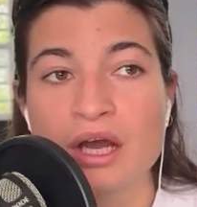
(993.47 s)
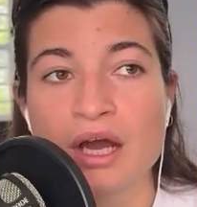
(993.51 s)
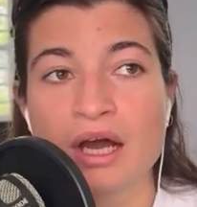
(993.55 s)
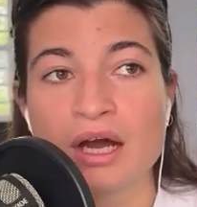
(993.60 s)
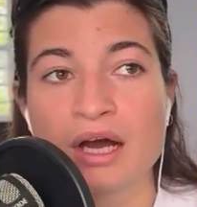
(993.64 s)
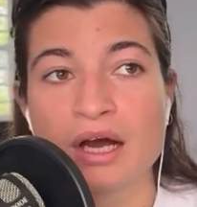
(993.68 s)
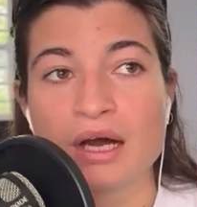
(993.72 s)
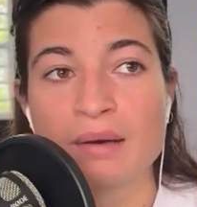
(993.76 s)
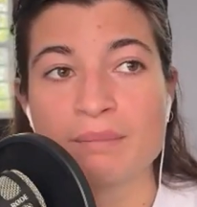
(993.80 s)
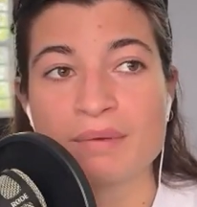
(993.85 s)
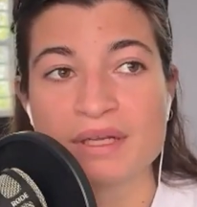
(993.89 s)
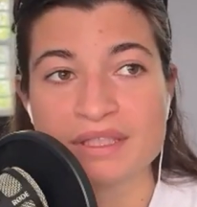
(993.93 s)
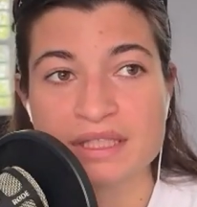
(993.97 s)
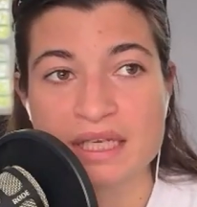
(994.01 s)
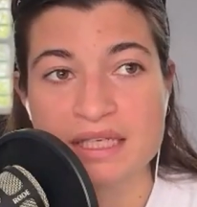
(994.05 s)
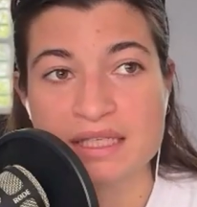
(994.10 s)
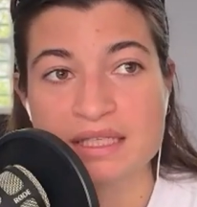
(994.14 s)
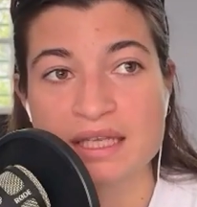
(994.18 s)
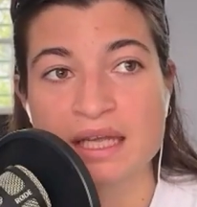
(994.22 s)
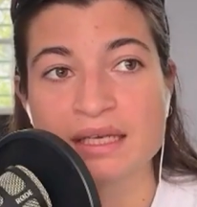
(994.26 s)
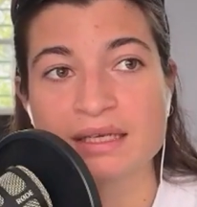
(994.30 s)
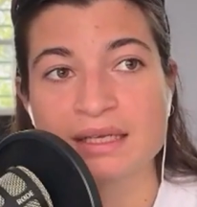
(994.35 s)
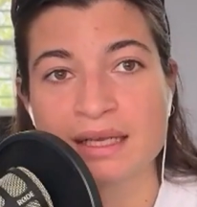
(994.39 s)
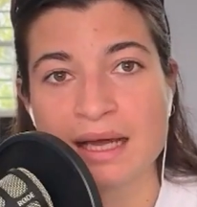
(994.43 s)
As I
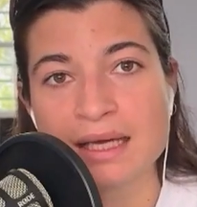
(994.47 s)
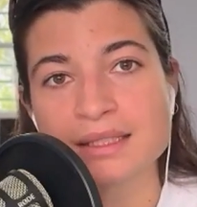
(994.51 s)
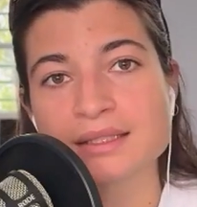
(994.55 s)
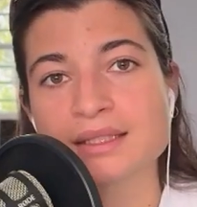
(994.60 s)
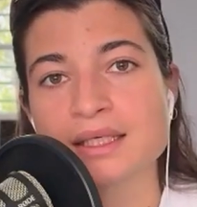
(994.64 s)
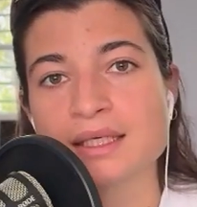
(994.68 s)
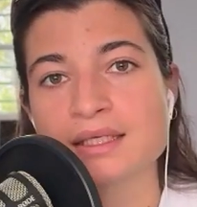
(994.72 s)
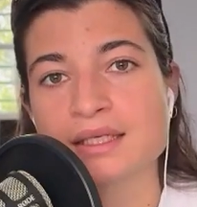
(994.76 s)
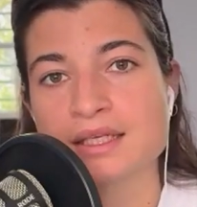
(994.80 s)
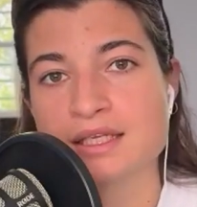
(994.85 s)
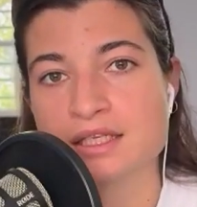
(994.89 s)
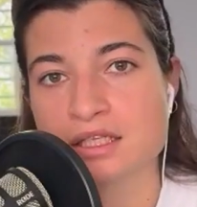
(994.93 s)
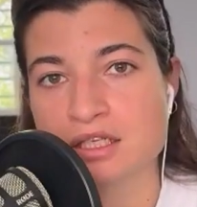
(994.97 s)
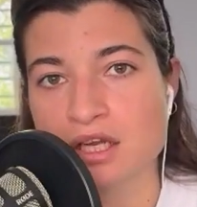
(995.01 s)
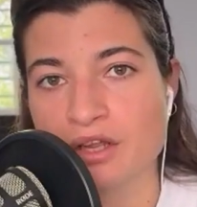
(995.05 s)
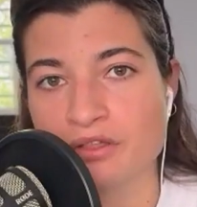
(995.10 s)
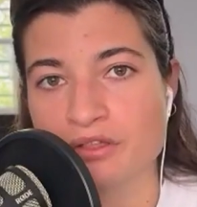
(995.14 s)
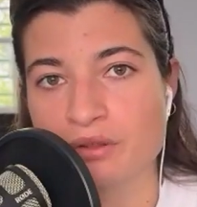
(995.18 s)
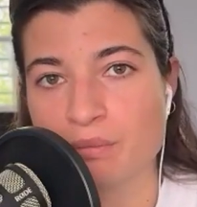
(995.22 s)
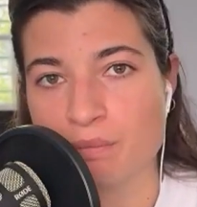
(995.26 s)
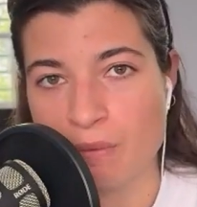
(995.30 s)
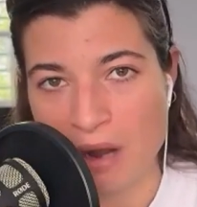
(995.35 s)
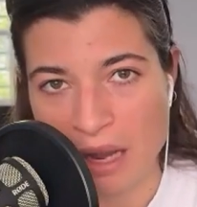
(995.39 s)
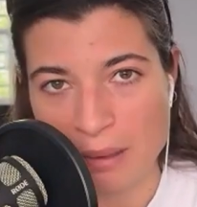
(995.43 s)
said, lactate is
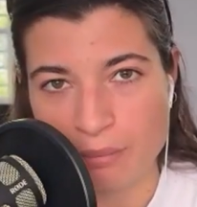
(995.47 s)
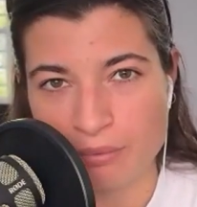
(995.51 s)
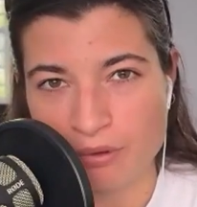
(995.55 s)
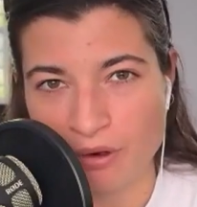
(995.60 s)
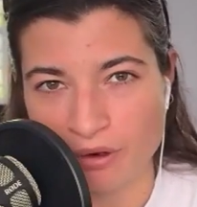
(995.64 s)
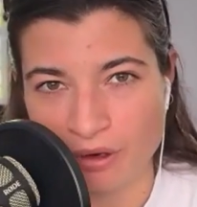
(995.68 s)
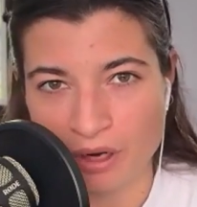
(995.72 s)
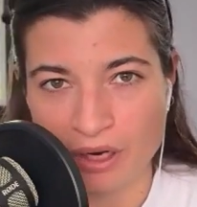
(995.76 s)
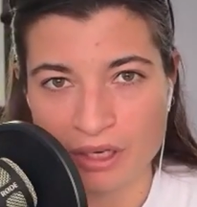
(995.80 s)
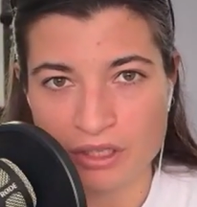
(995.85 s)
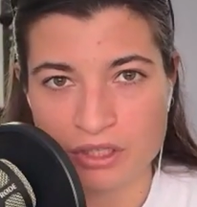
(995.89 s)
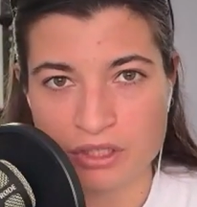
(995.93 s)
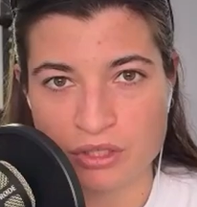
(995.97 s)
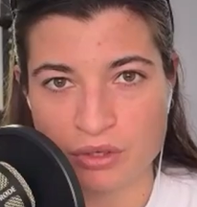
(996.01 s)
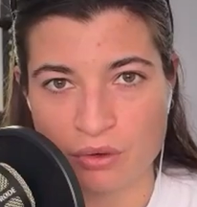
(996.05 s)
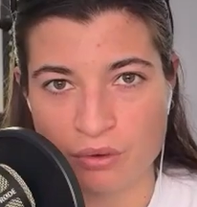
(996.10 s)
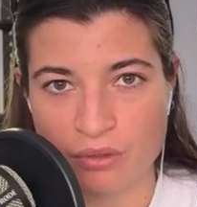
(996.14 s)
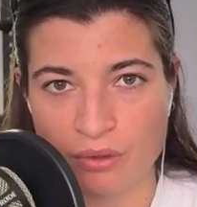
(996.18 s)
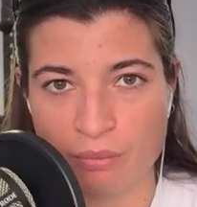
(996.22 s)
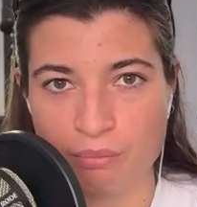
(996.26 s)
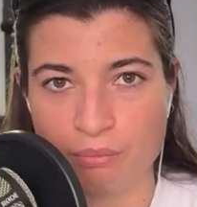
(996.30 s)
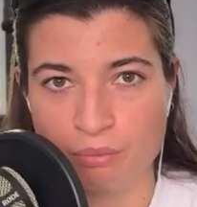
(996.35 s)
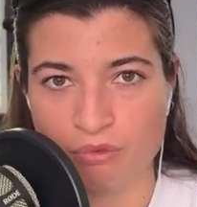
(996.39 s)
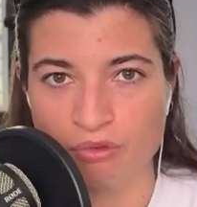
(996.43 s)
not the byproduct, so
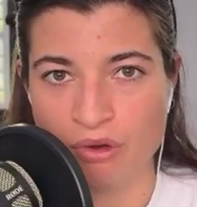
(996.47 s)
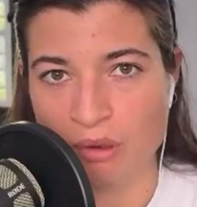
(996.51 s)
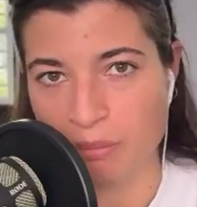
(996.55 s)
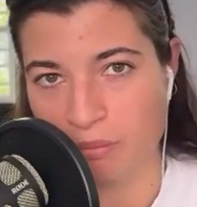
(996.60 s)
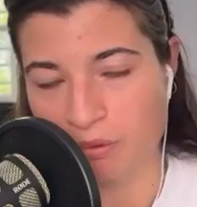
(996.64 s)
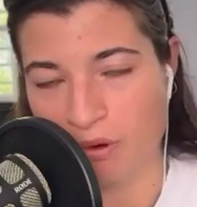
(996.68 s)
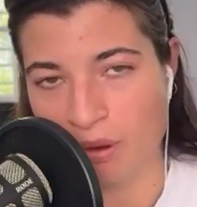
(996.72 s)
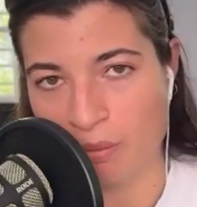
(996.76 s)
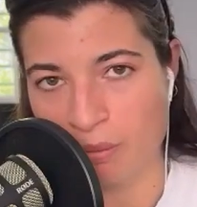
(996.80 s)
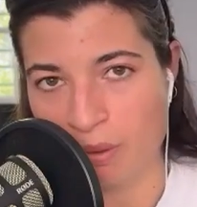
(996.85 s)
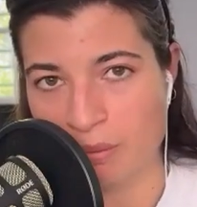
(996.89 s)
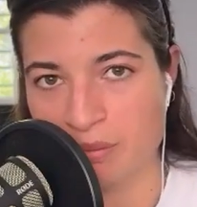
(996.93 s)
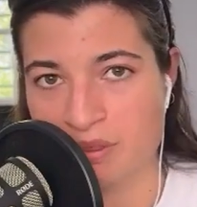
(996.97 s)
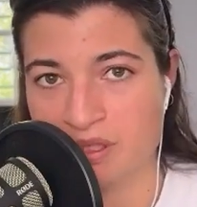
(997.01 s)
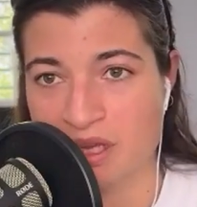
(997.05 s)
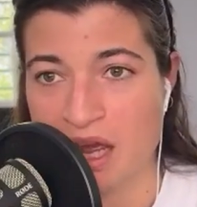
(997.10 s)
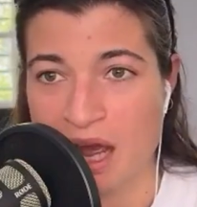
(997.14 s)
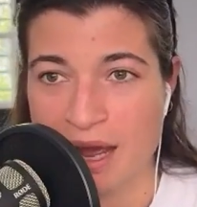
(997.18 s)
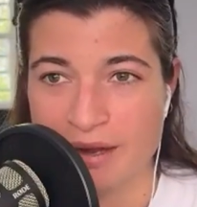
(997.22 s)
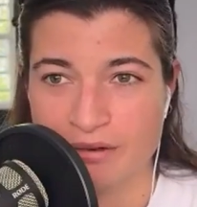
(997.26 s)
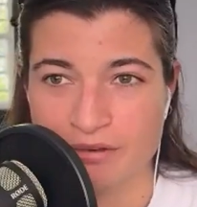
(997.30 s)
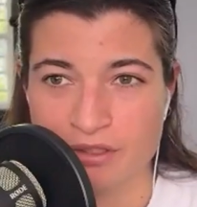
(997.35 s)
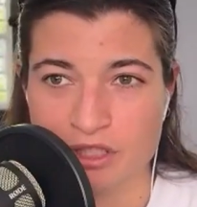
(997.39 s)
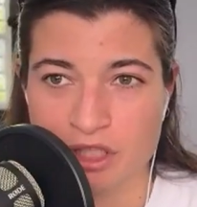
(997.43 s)
the real problem is
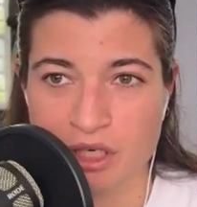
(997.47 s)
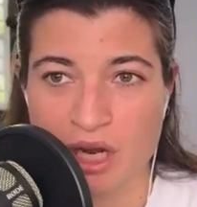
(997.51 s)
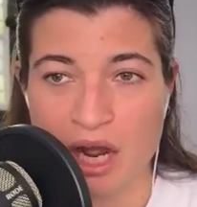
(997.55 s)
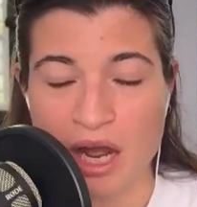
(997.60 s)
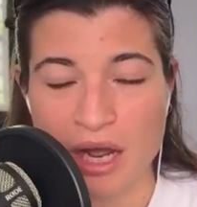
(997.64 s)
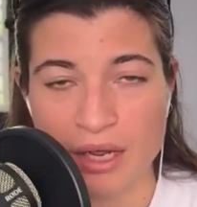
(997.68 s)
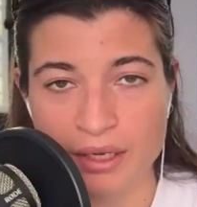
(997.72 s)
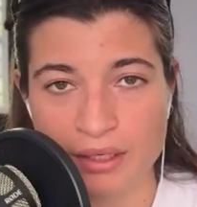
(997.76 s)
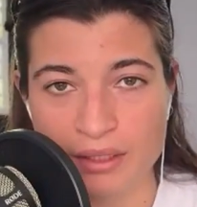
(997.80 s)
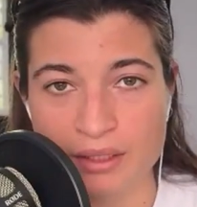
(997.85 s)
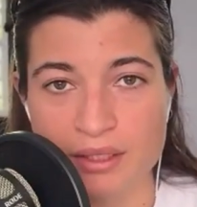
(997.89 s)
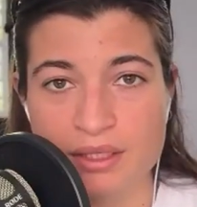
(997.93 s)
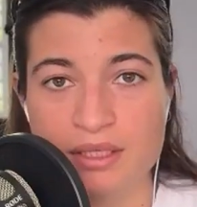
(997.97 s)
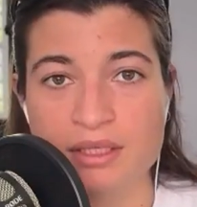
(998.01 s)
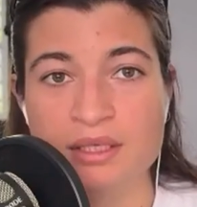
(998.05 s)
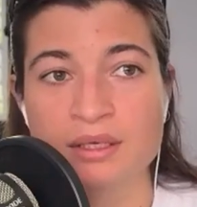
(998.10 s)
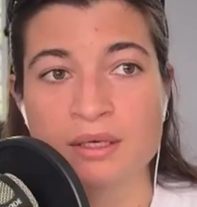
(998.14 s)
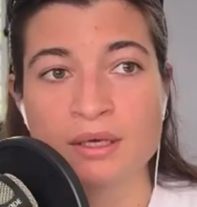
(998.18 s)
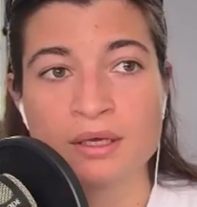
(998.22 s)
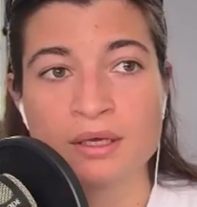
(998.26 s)
hydrogen ions.